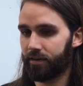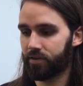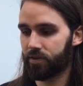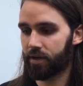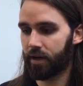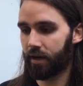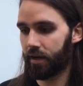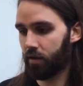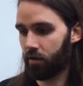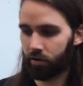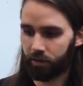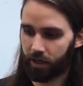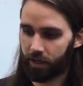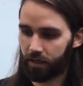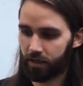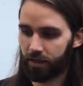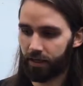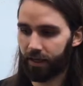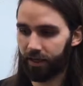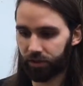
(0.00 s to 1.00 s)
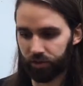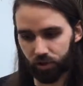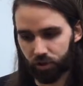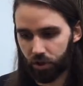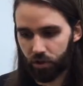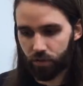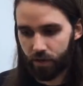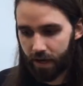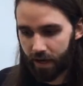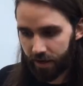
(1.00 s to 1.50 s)
and say, okay, in the next
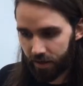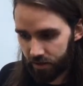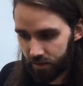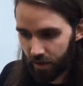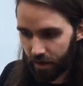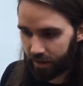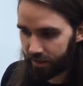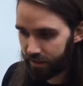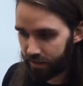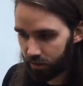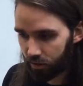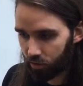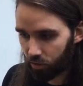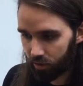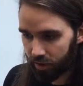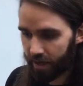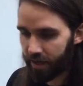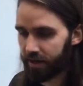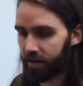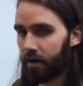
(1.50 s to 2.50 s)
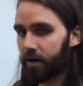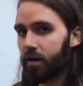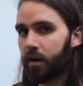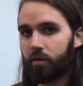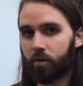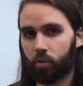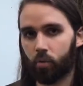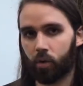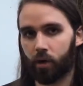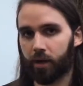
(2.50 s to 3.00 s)
2 days, I need to create
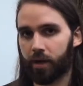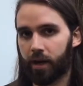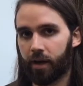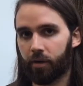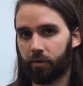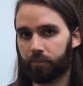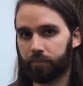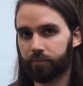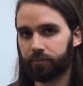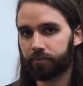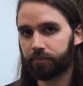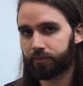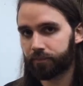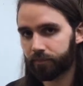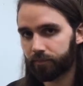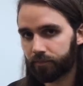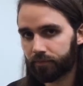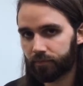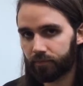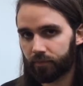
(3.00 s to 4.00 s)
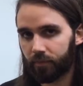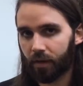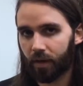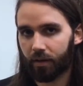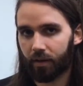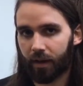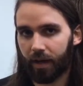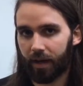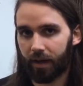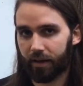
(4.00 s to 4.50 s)
another workout
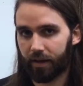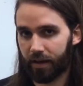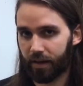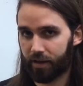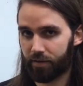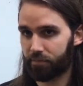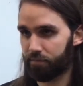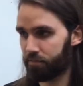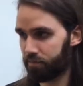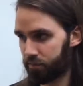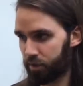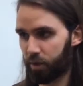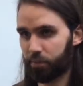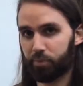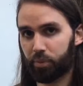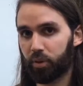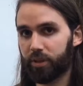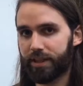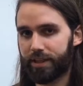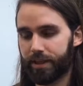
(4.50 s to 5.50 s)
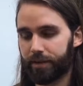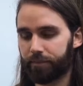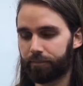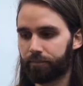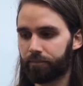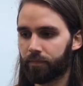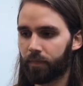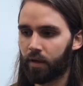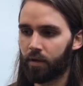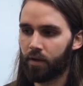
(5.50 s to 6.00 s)
and complete it.
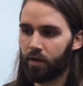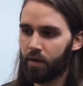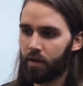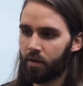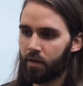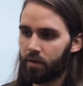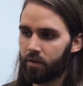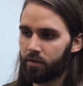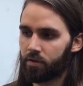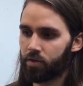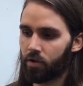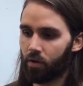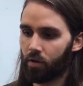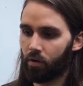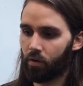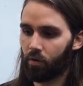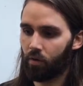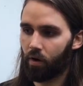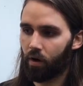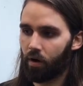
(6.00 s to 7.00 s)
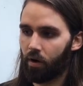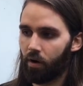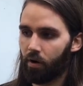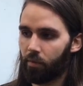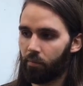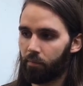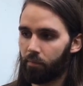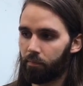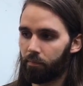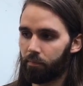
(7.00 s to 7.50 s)
So
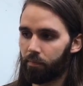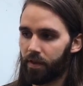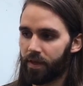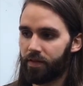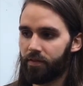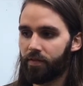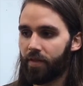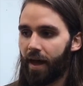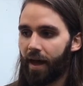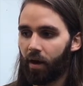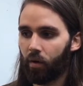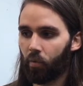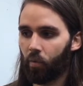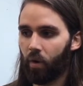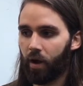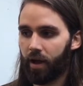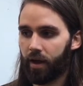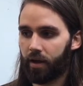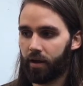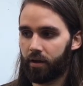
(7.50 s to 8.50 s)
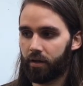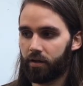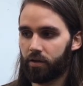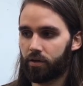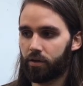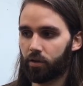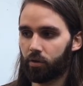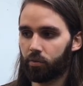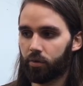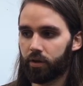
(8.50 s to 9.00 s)
in that way,
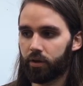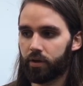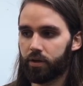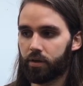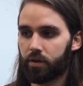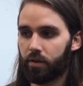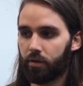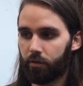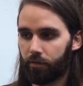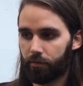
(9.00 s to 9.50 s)
you're really